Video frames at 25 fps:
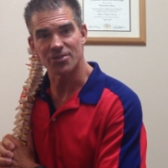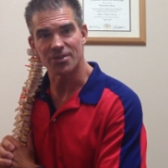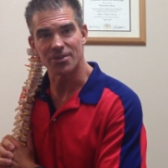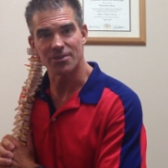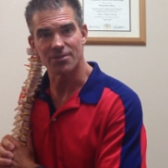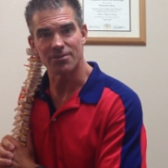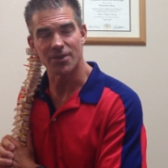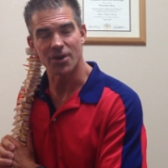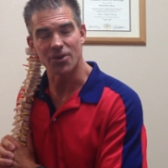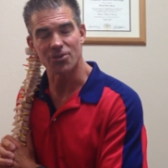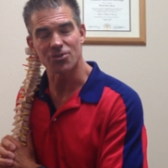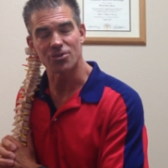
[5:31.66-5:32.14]
to
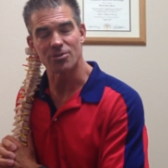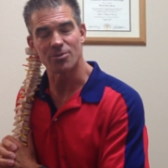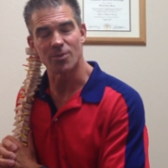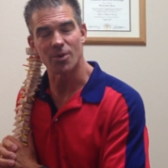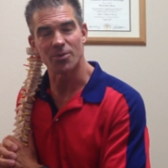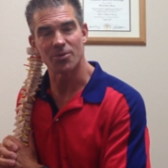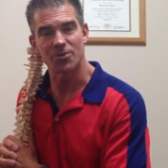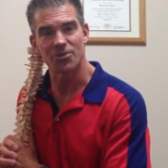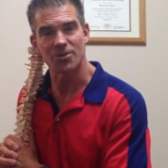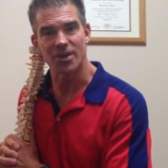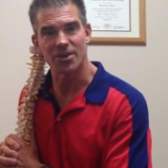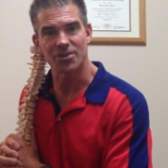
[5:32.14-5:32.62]
functional
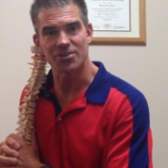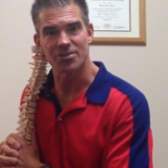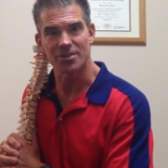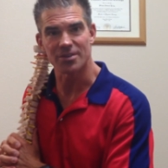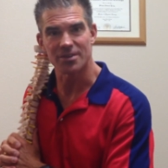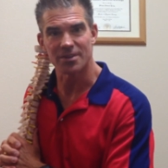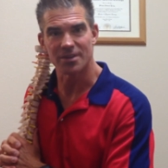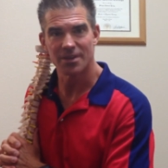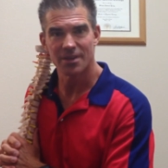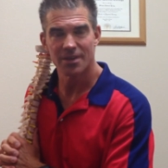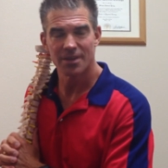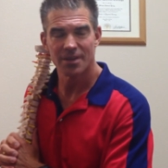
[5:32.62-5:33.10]
mobilization.
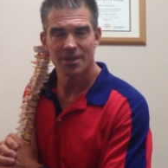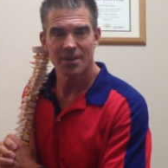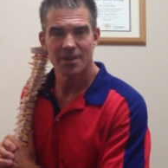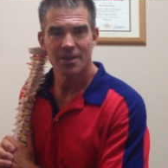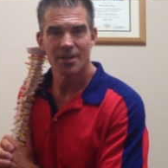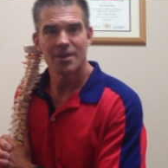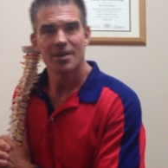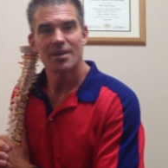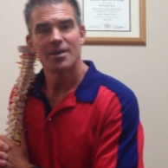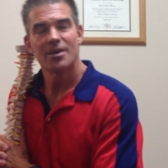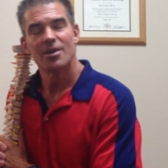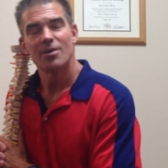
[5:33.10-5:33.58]

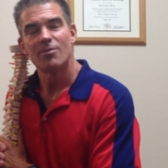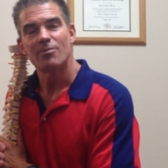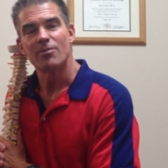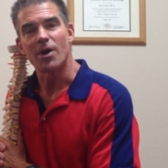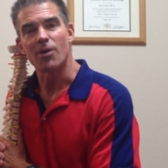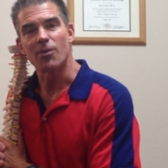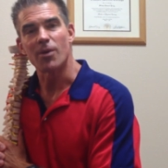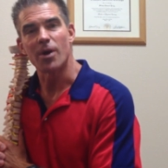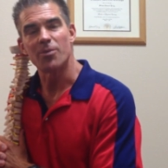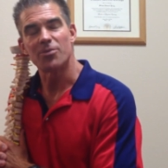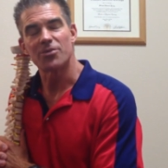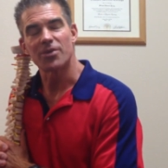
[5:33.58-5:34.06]
My
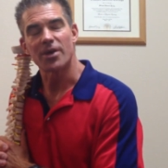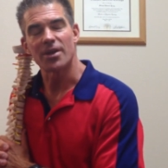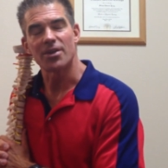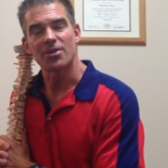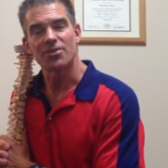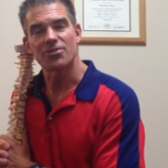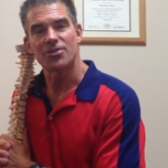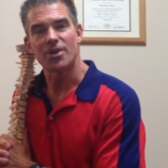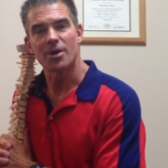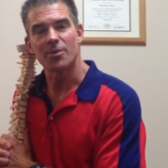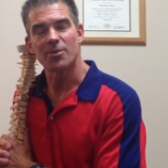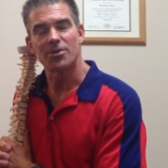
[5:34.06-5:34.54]
website is
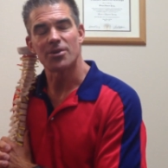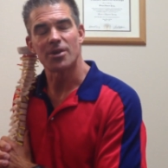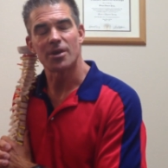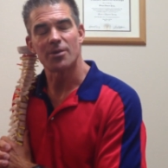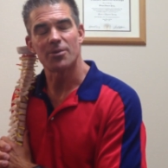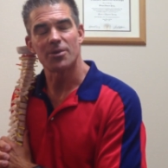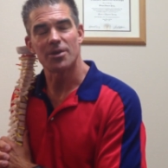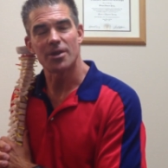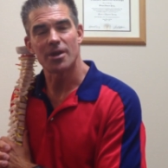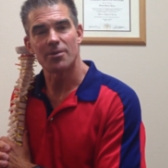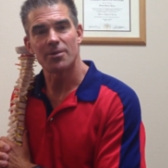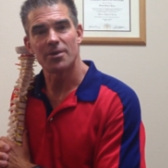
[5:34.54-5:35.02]

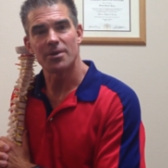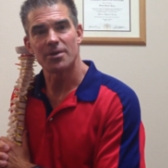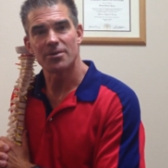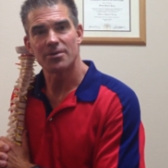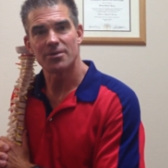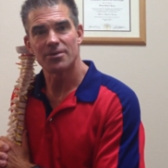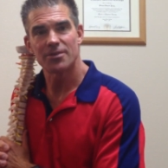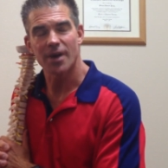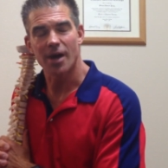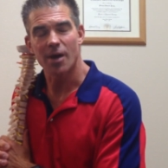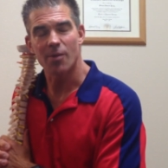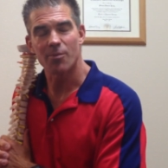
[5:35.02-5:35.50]

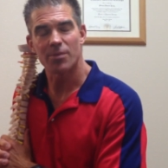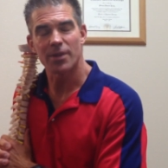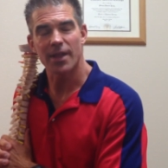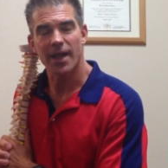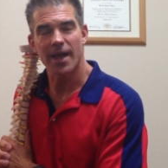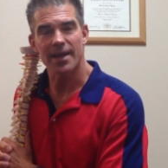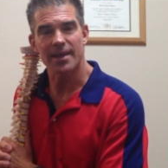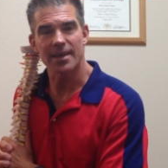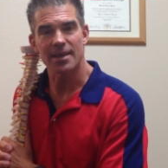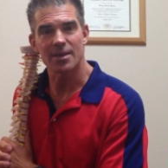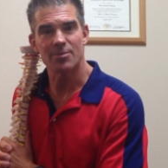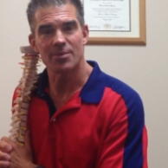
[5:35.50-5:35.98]

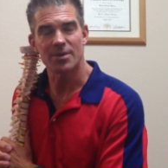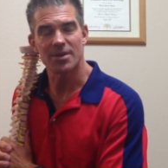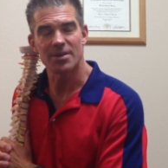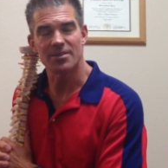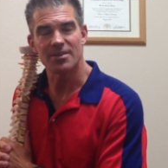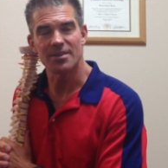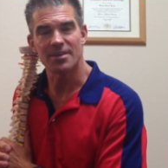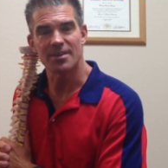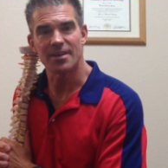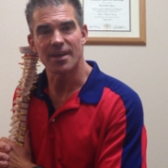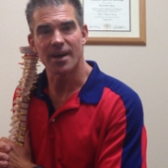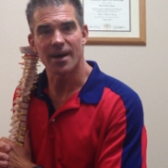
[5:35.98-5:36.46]

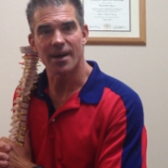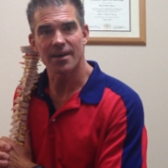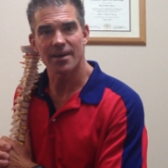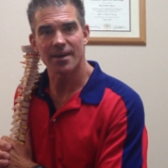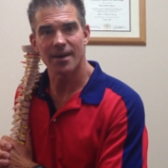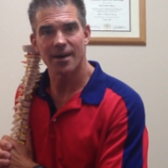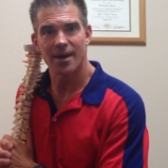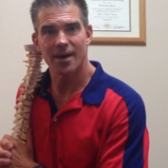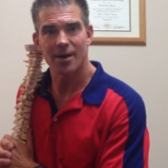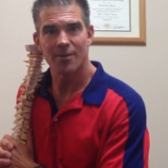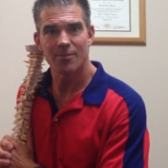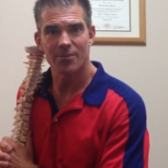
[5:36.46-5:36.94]

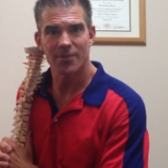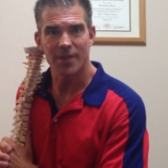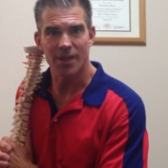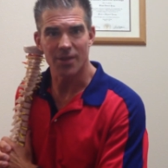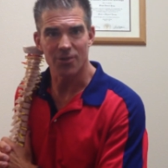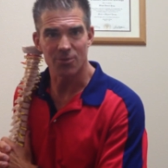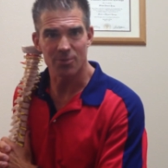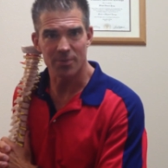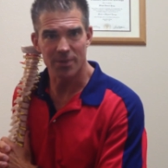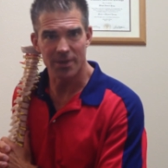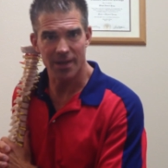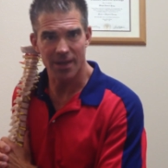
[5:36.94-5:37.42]
www.plackeypt.com.
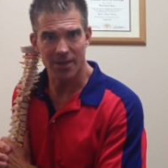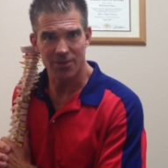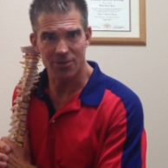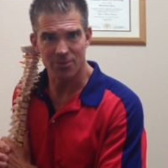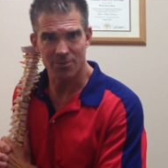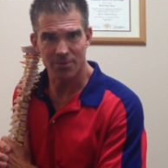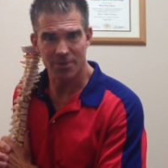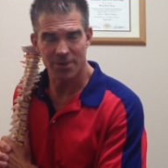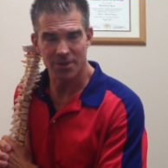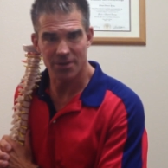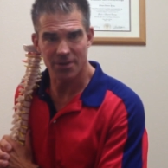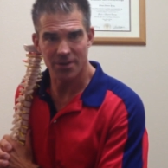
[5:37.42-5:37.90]
That's P as in
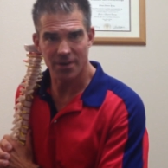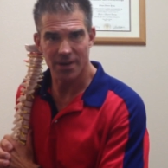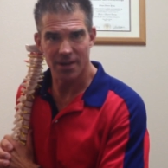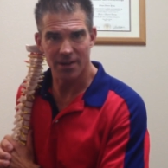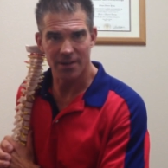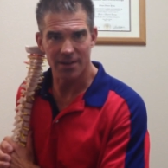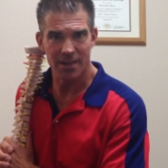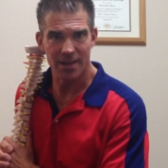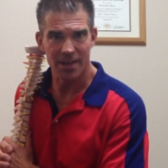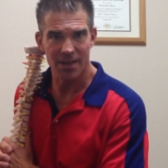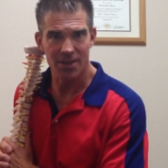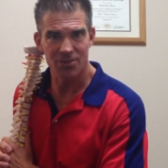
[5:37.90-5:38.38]
Peter,
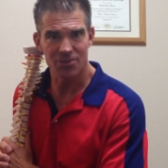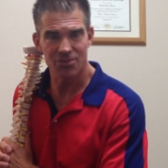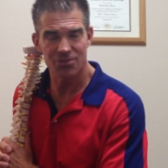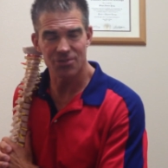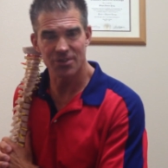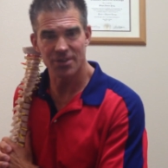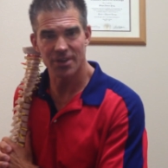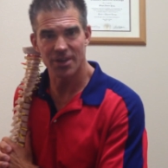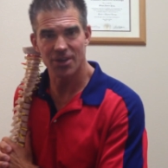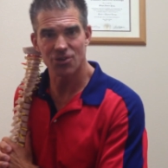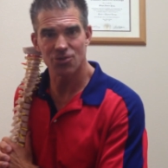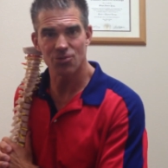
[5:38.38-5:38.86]

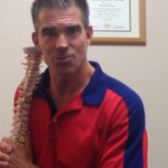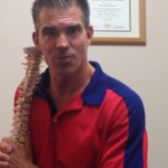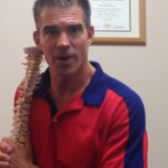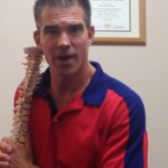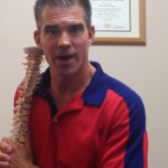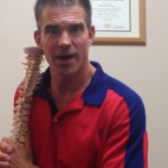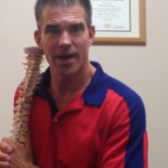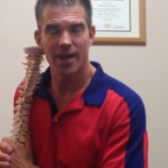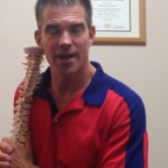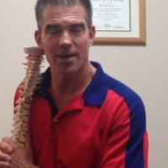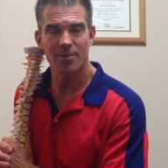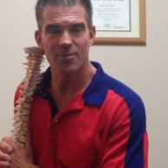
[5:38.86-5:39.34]

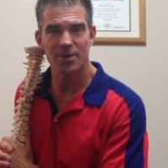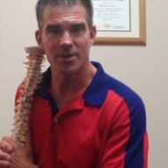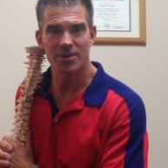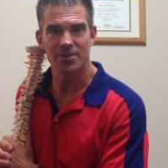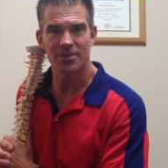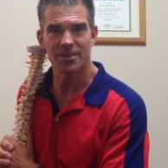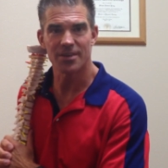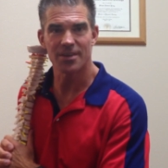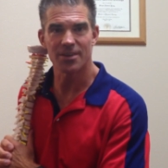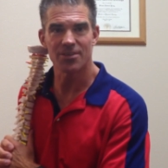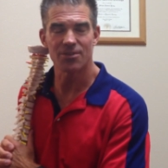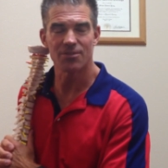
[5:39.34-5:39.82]
L-A-C-H-Y,
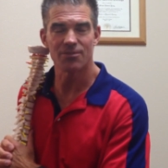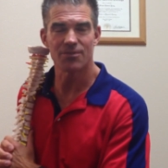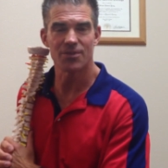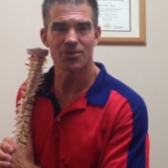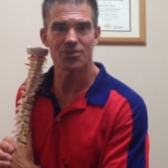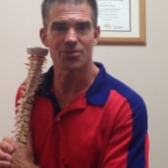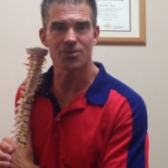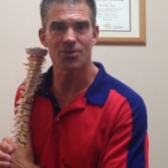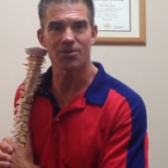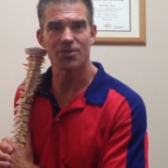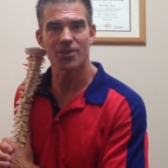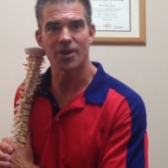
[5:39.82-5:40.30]
PT as in
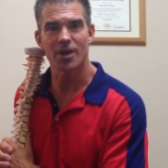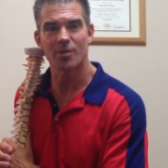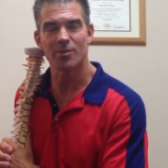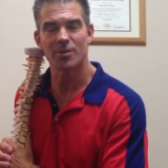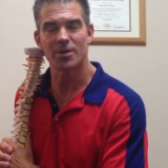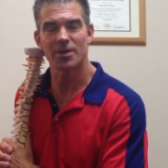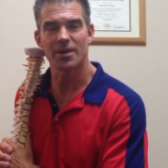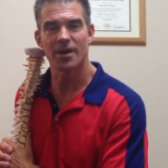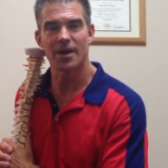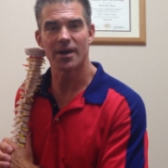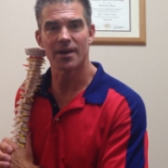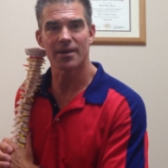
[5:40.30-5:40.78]

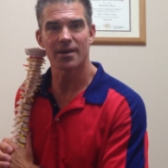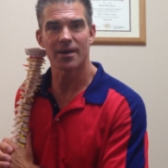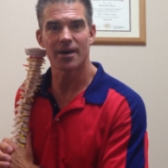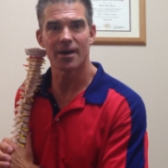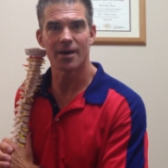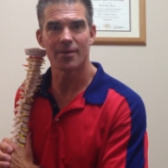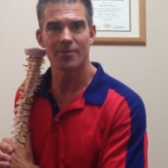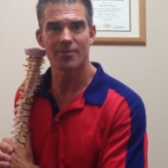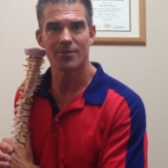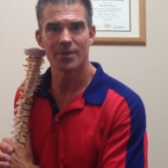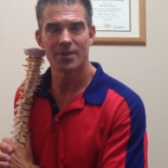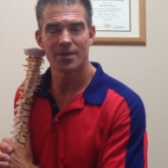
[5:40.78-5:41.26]

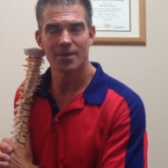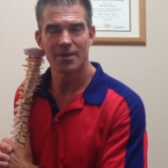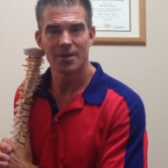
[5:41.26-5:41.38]
physicaltherapy.com.